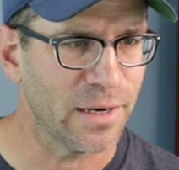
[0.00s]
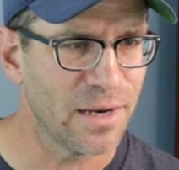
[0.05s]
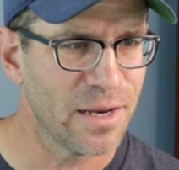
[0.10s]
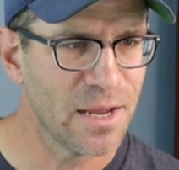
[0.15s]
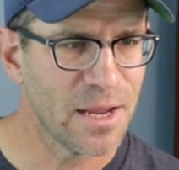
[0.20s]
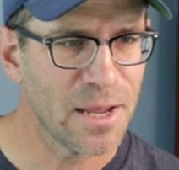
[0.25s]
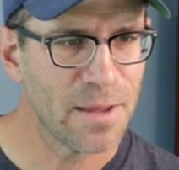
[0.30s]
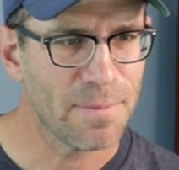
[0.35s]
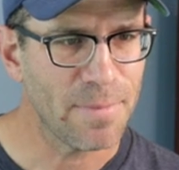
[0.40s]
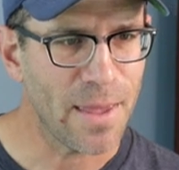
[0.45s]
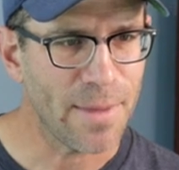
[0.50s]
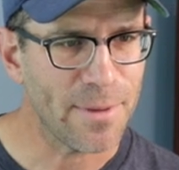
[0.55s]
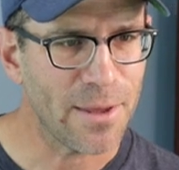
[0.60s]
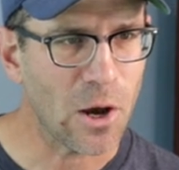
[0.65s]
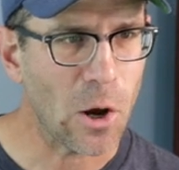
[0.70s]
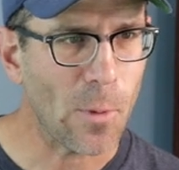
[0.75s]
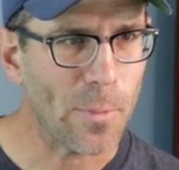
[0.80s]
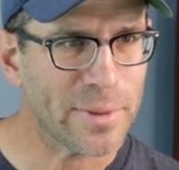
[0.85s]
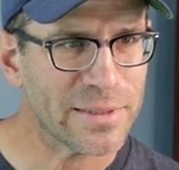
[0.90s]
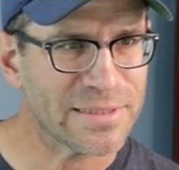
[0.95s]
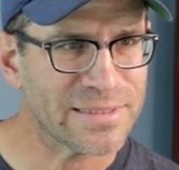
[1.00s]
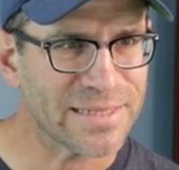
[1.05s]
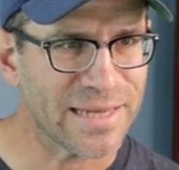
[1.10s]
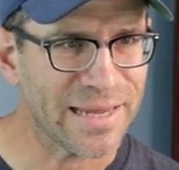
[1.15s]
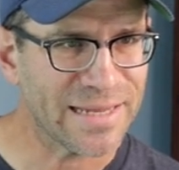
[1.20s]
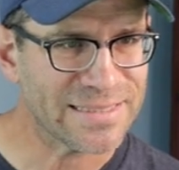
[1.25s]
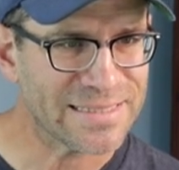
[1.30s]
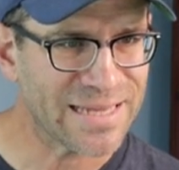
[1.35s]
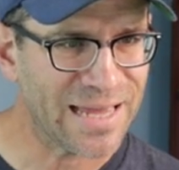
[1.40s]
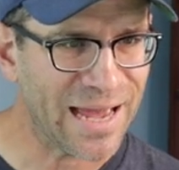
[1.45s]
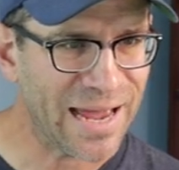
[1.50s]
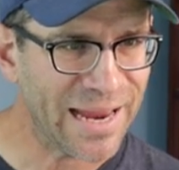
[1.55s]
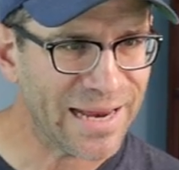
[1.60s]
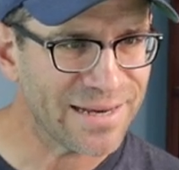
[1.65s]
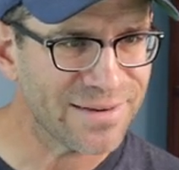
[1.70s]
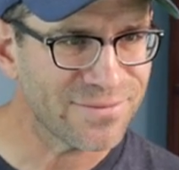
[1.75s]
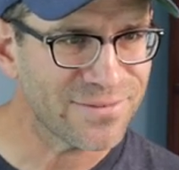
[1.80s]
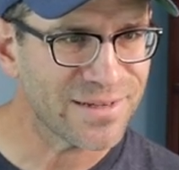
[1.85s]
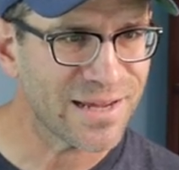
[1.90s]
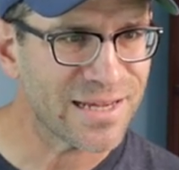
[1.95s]
great. Maybe Open Sans
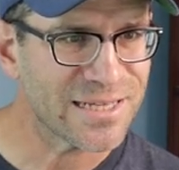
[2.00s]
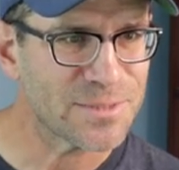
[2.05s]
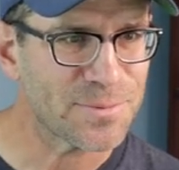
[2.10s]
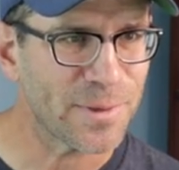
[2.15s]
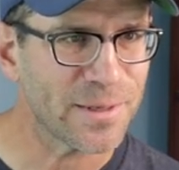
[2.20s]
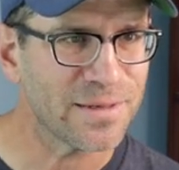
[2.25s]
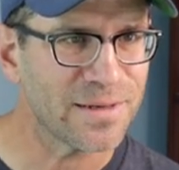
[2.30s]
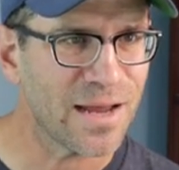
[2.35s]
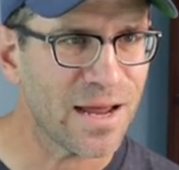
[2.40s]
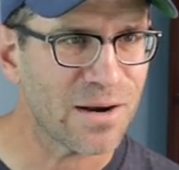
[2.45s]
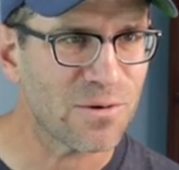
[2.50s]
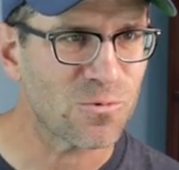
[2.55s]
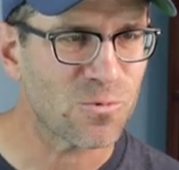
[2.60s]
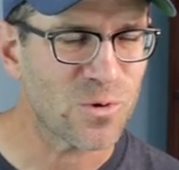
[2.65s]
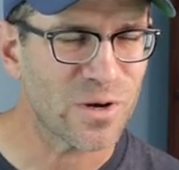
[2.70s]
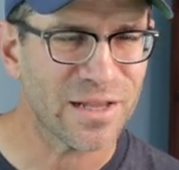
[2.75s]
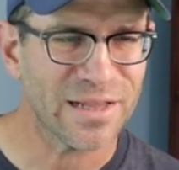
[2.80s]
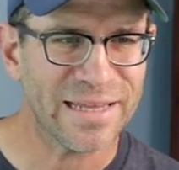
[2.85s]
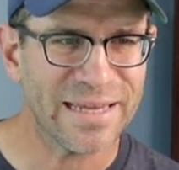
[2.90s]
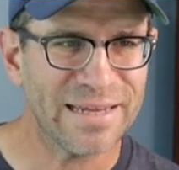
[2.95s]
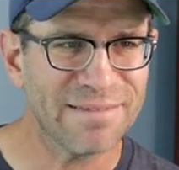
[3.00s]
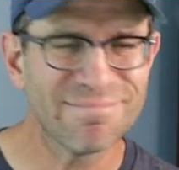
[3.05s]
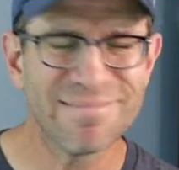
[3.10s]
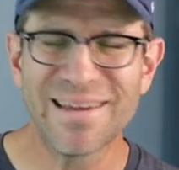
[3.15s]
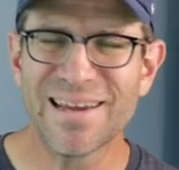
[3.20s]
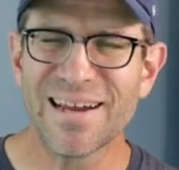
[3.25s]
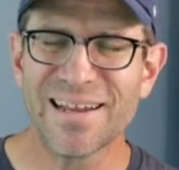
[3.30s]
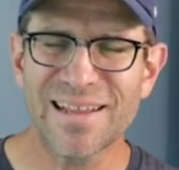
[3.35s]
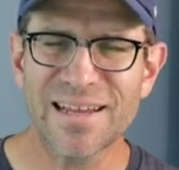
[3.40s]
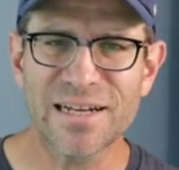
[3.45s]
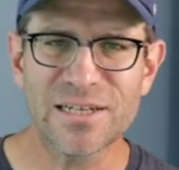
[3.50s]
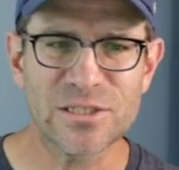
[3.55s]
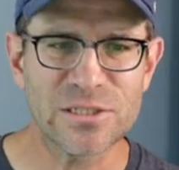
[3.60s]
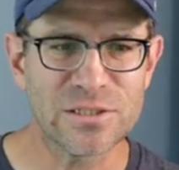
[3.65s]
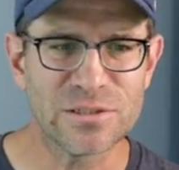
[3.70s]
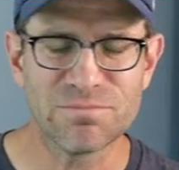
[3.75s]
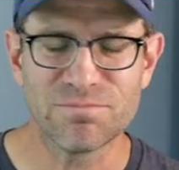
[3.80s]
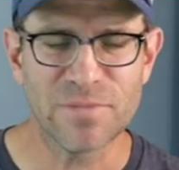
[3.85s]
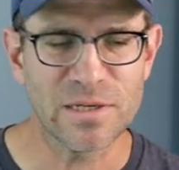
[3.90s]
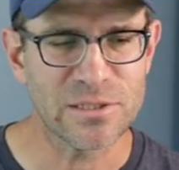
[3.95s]
kind of does, but not really. I think it
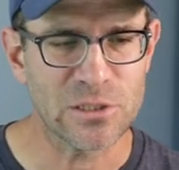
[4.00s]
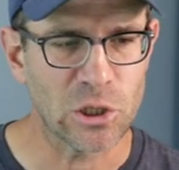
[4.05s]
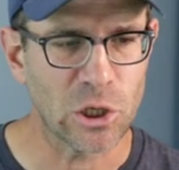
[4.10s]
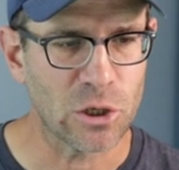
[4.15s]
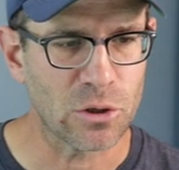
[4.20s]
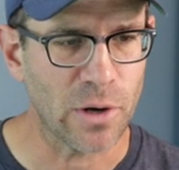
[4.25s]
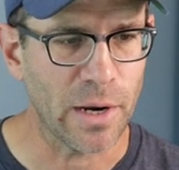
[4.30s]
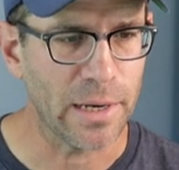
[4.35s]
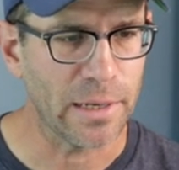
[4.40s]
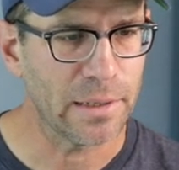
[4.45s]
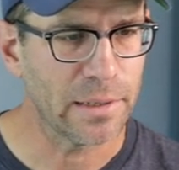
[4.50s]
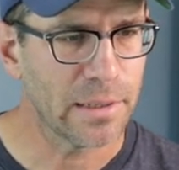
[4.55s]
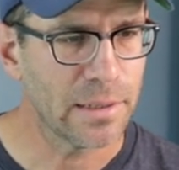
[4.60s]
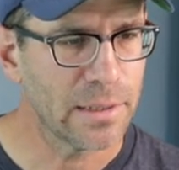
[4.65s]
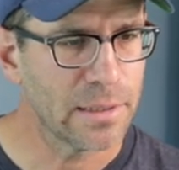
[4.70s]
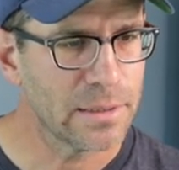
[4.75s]
just doesn't look great.